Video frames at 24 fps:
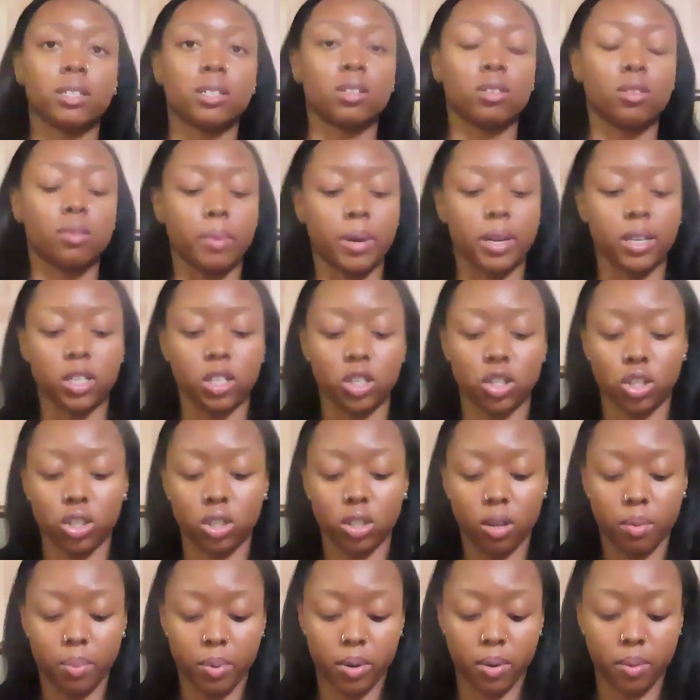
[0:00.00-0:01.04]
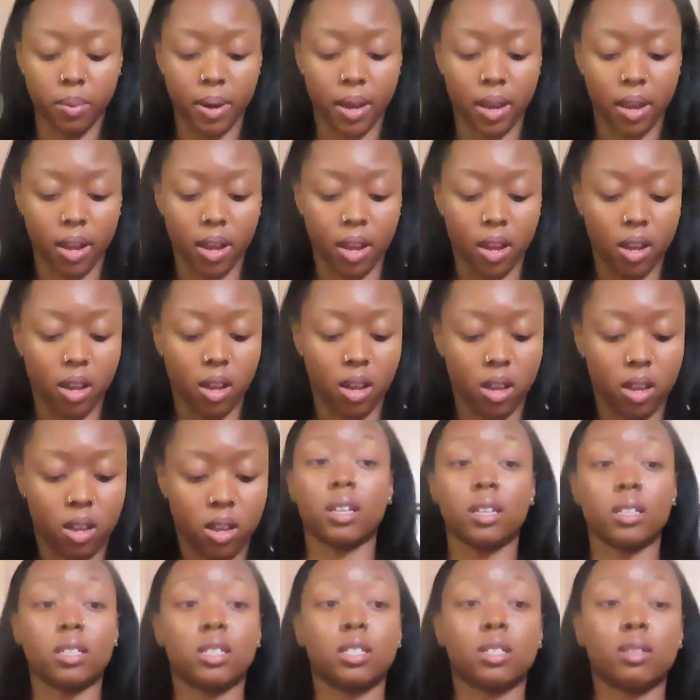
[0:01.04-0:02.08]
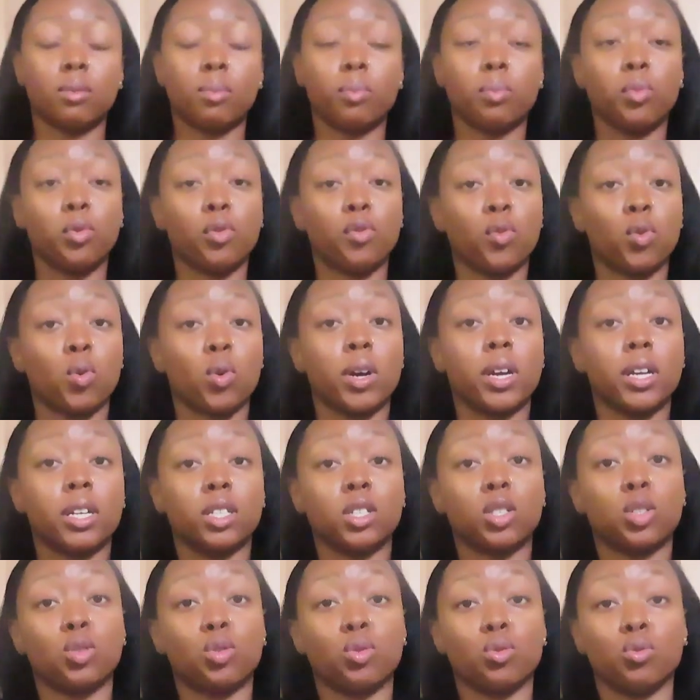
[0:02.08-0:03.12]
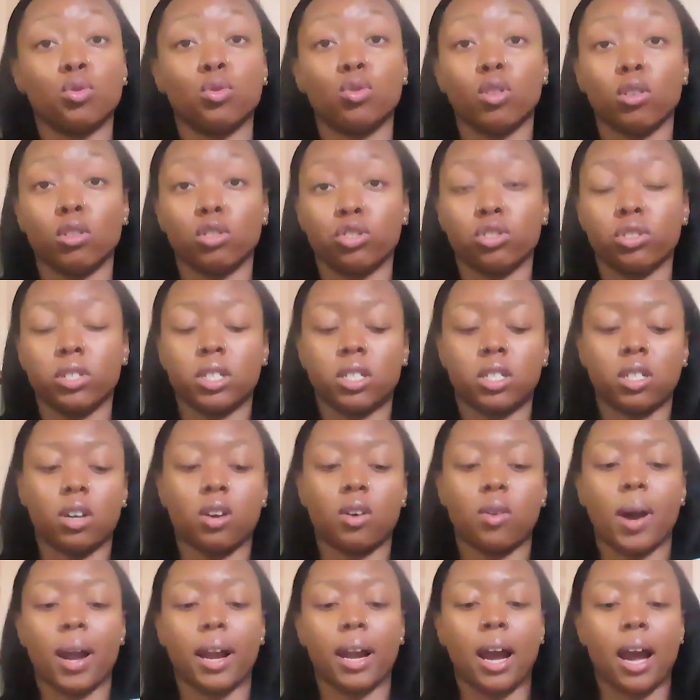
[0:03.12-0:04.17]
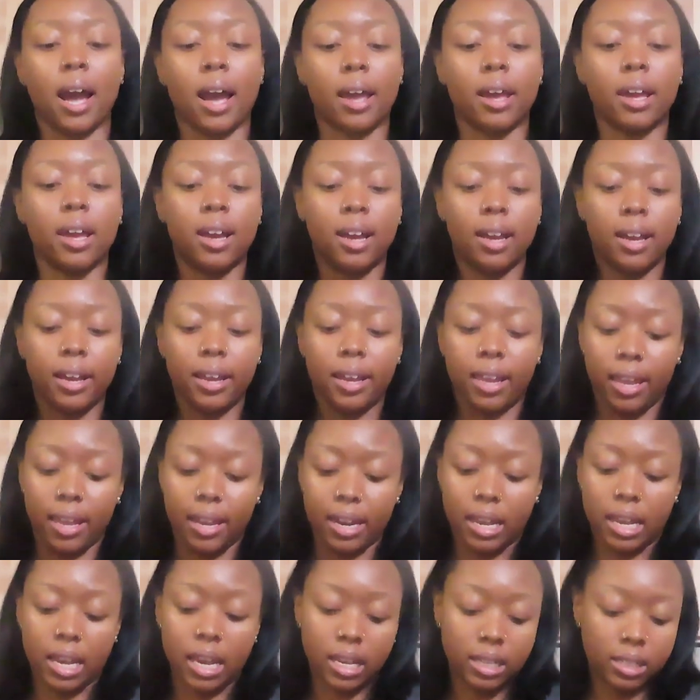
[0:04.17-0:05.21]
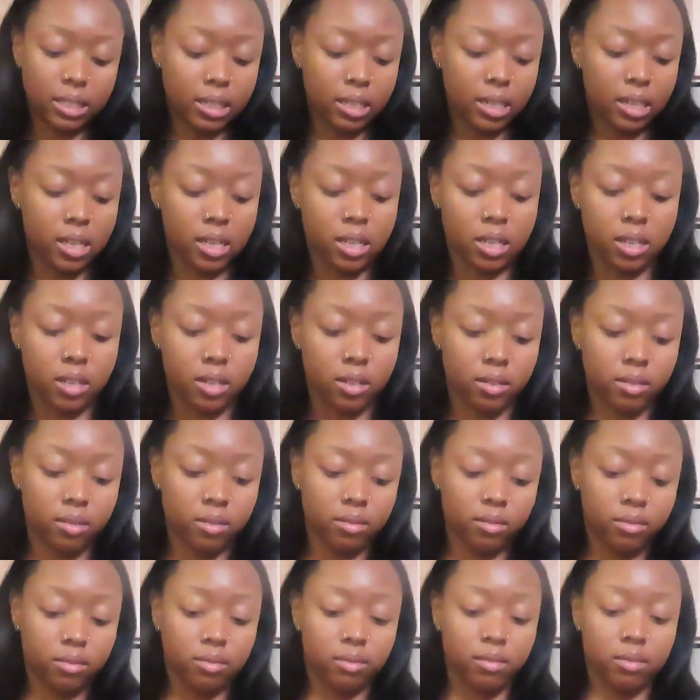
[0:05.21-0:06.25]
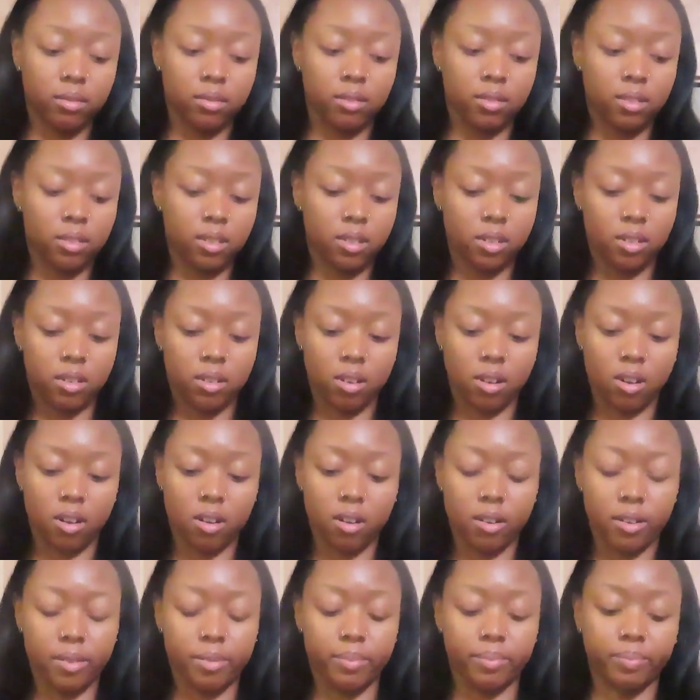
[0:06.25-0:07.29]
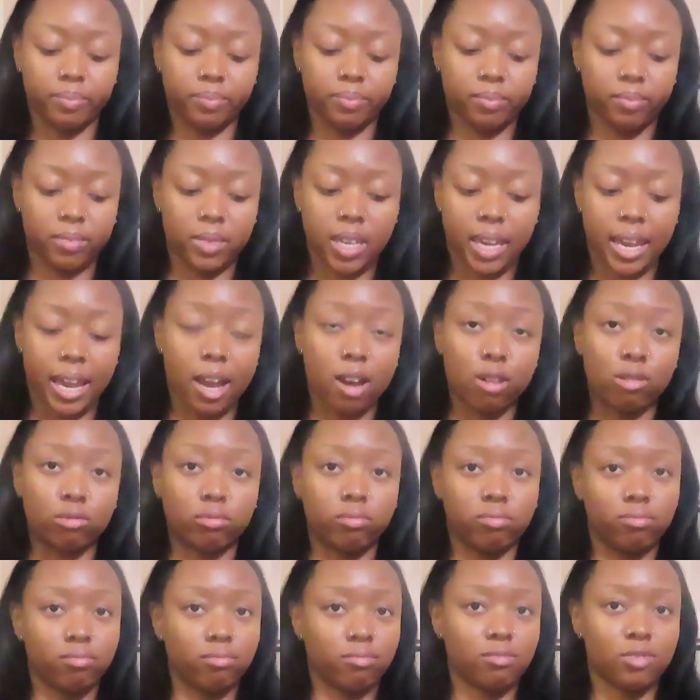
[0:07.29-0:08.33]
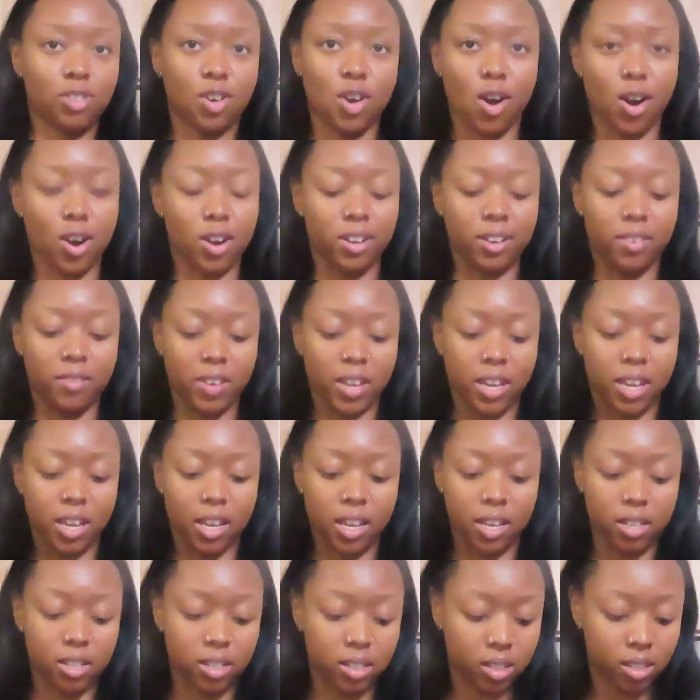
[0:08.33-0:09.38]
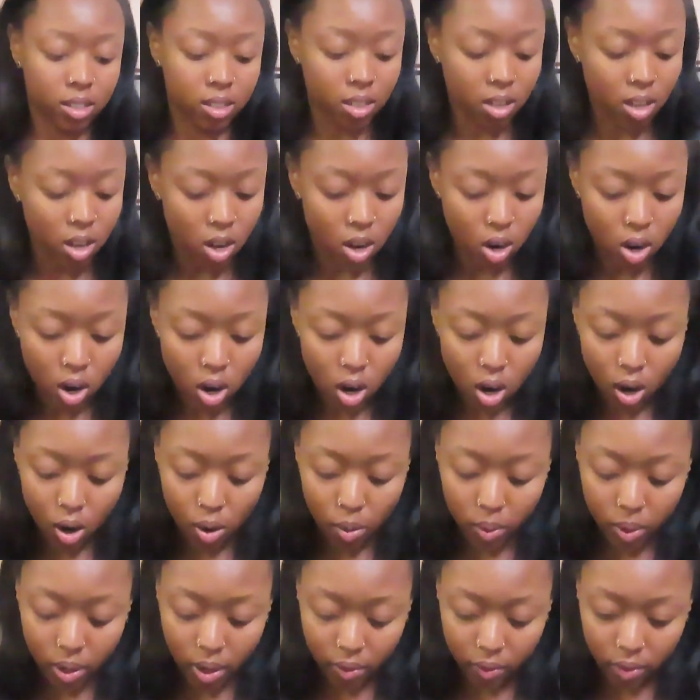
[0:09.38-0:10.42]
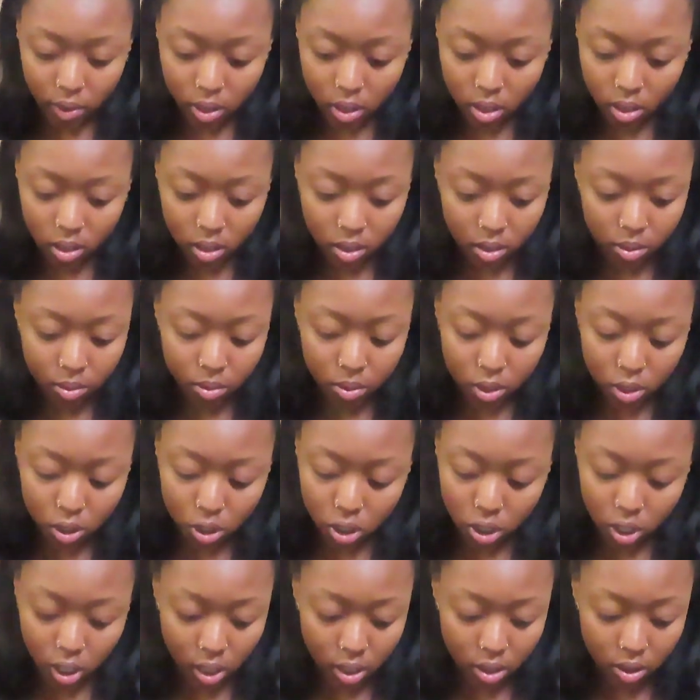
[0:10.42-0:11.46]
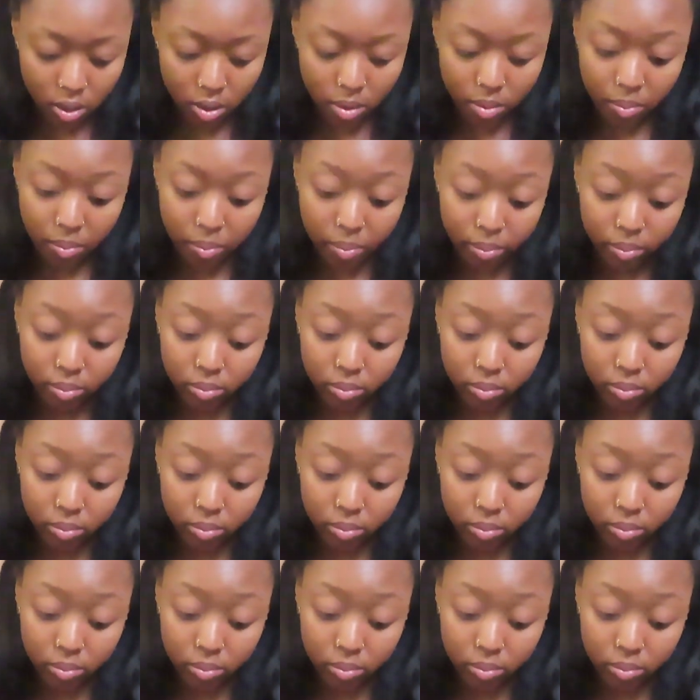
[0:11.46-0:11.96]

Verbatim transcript: So my dishes are put away. Let's move on to groceries. So I got an 18 um, count carton of eggs or whatever. I'm gonna check them.